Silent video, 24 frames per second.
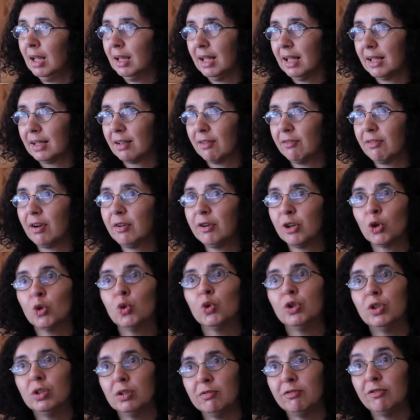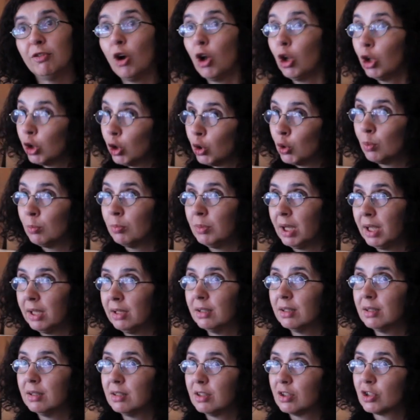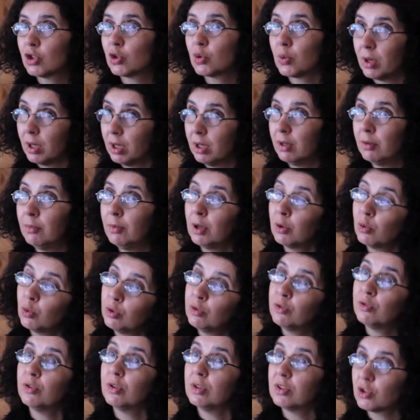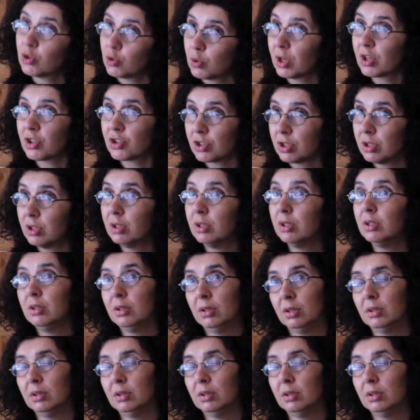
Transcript: like a very good volume and a, uh, a good structure